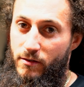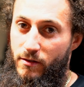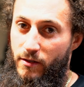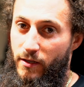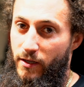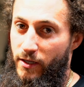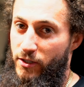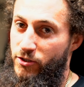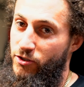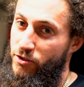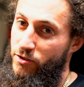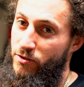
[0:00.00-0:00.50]

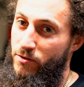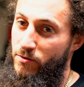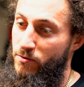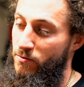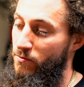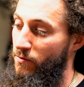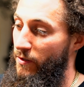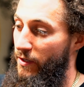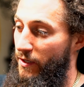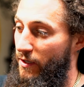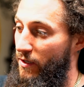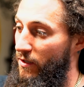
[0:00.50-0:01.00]
issue
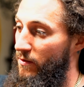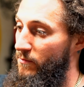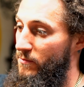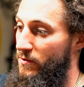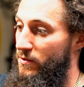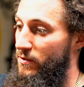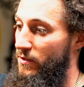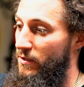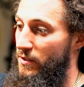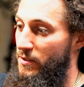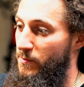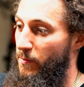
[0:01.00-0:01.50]
when it comes
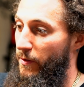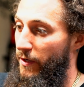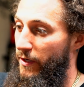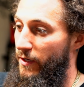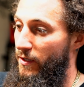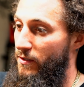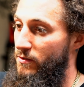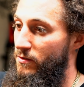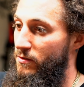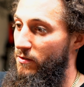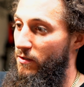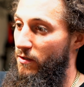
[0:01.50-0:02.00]
to these
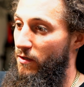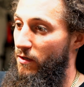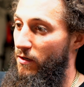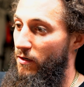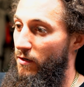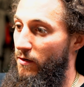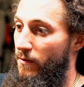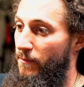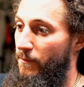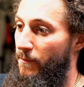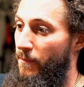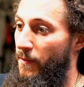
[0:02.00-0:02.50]
bikes.
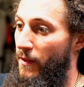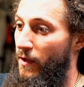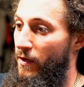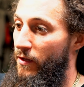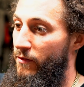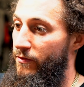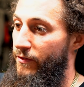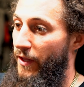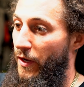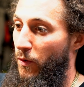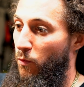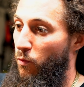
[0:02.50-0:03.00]

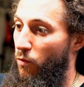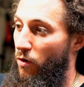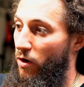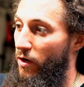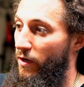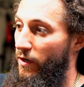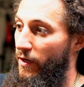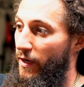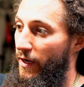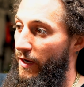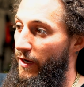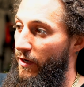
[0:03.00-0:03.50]
They want
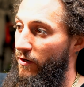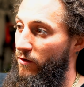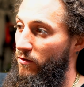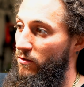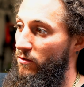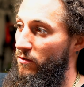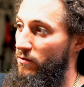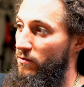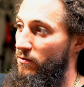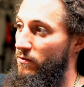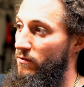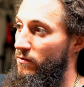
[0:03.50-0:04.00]
to
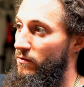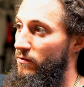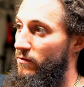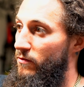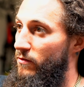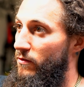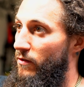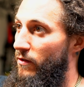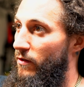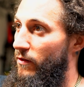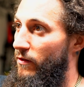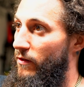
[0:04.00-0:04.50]
handle,
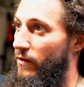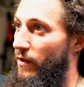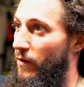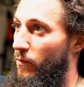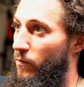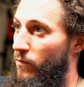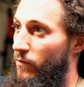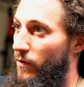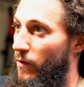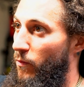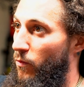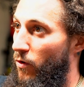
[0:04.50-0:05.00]

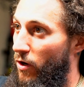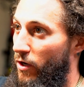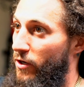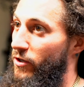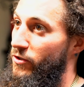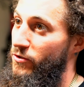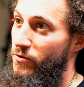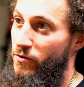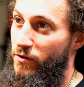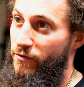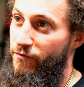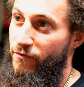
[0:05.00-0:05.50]
they want to
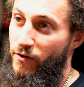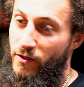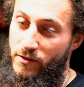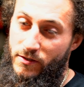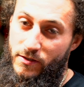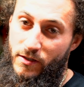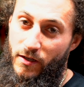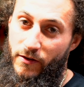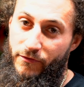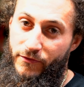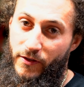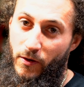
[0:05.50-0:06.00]
do the fun
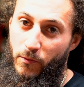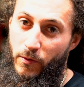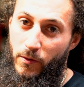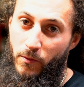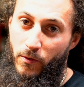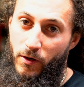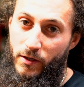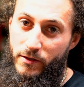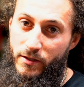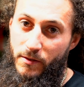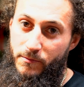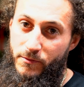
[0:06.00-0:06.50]
stuff that we
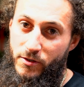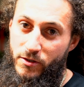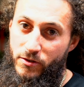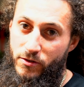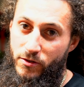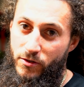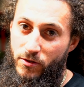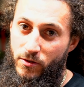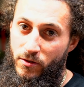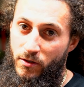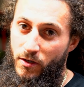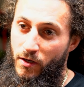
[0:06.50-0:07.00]
want them to
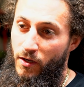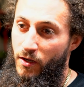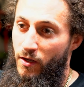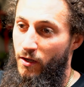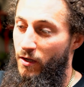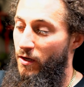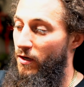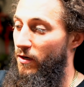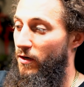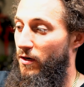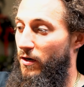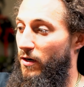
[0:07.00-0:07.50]
do,
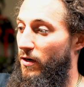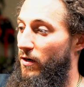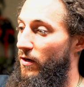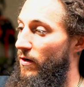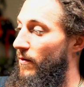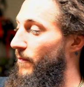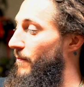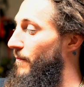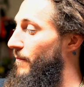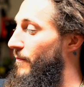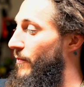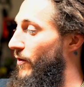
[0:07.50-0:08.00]

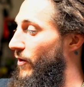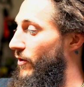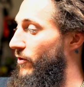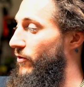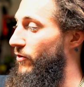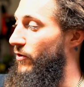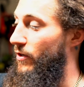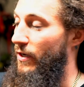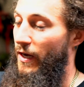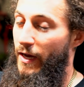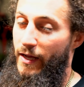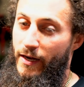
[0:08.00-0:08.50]
but
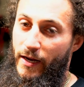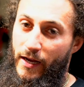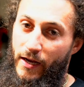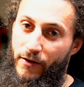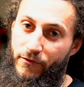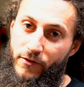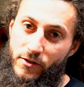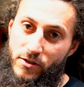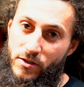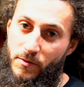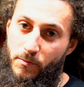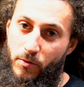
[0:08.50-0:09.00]
you got to have
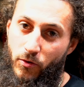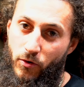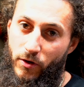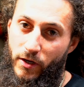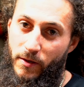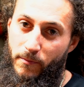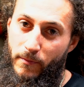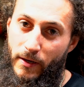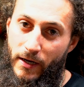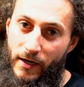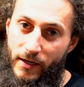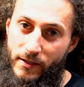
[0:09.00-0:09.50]
the supporting
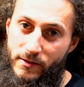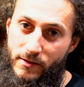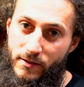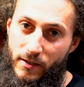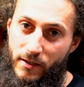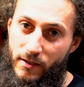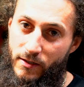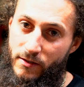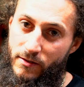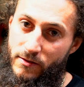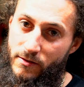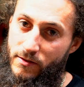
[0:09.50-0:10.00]
mods,
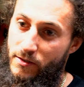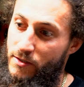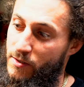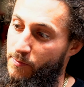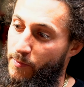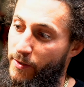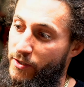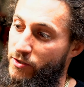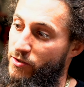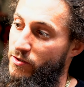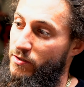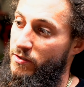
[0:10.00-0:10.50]
and
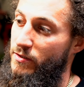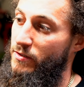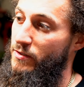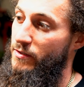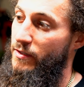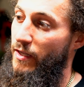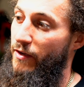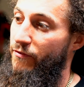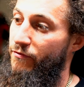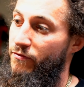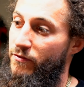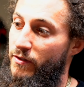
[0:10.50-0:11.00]
suspension is
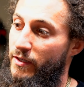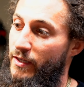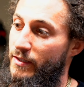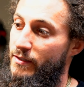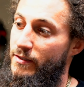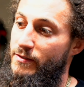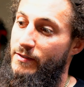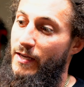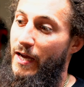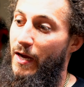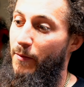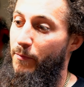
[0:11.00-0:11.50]
definitely at
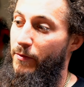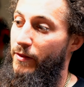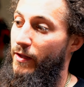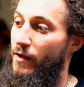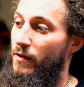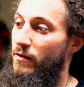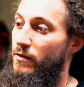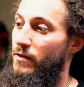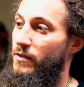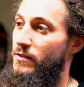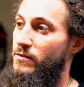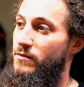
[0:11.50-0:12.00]
the top of
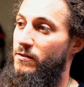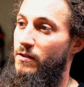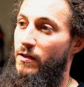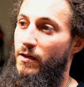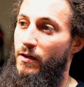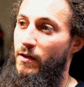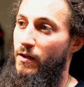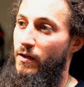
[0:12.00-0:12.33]
that list.